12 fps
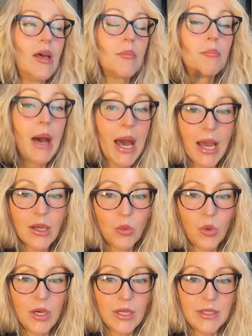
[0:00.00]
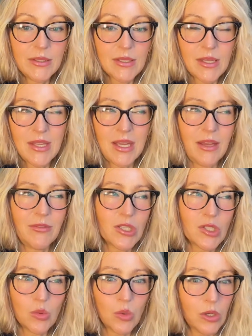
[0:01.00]
MAC ones. I think I have the
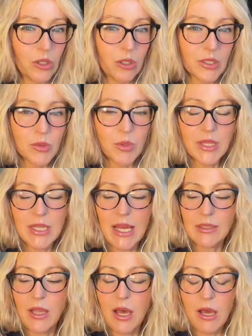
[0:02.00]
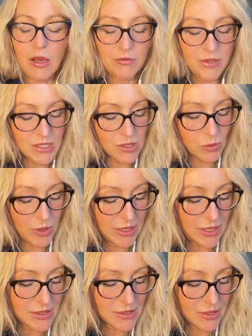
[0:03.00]
Swirl is one that I love. This one
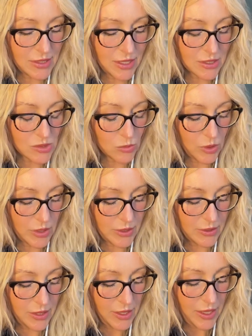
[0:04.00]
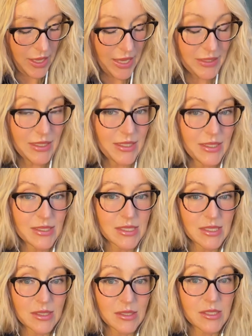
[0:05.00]
is the NYX one, and it
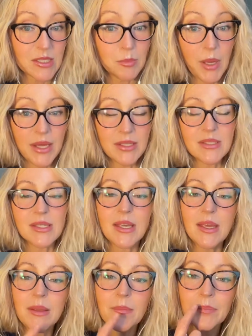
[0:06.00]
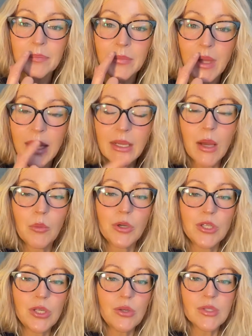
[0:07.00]
is spicy. And I will
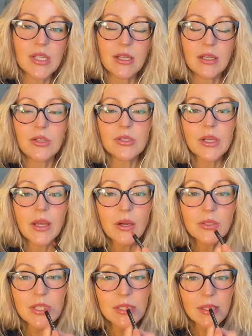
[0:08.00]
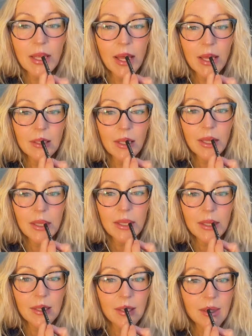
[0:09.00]
use it, and usually I'll just line
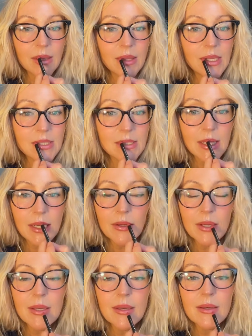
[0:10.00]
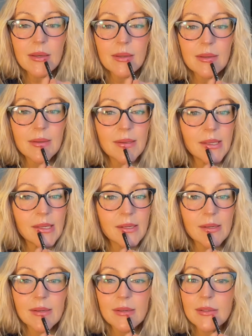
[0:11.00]
like this area and
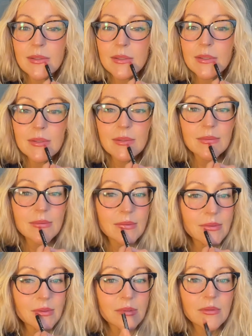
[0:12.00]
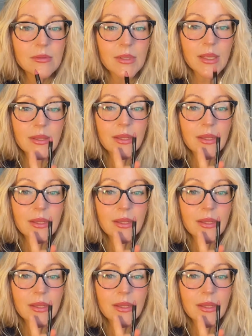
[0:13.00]
here. And